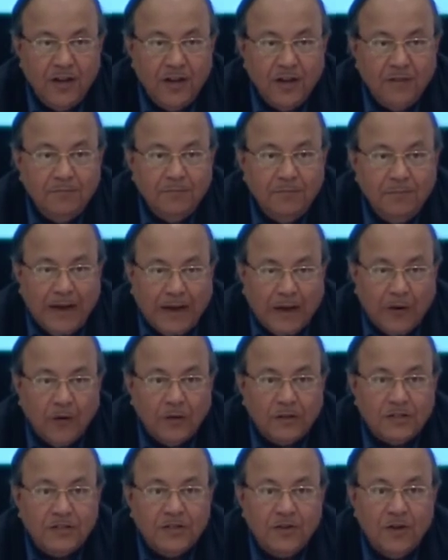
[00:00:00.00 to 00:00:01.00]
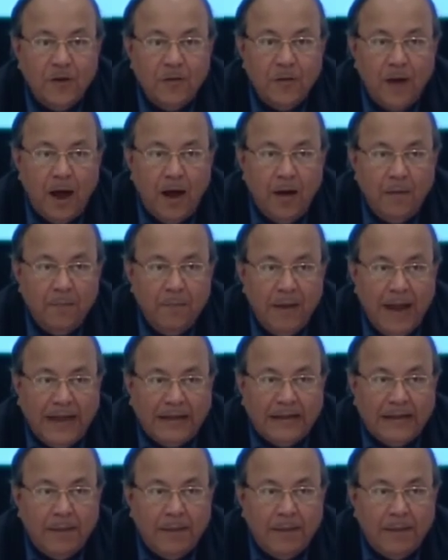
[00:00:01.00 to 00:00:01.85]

because you have made them